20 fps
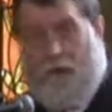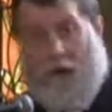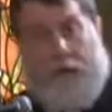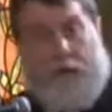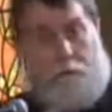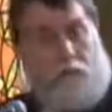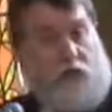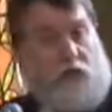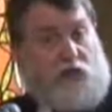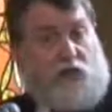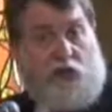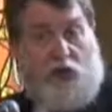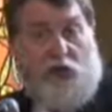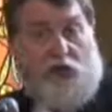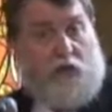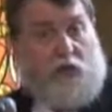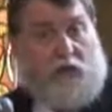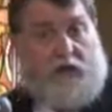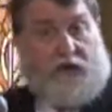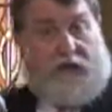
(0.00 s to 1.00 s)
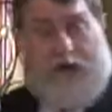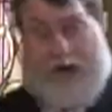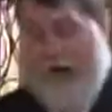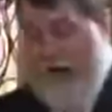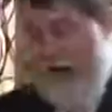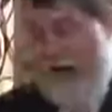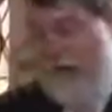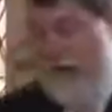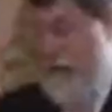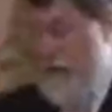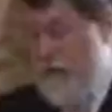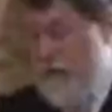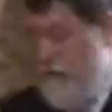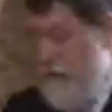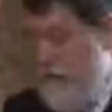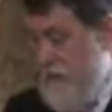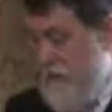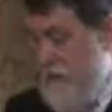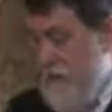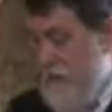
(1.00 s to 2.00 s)
That means you and I,
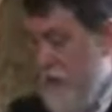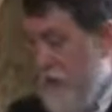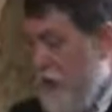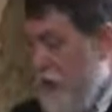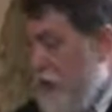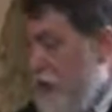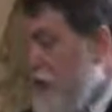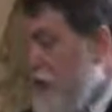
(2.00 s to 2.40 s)
not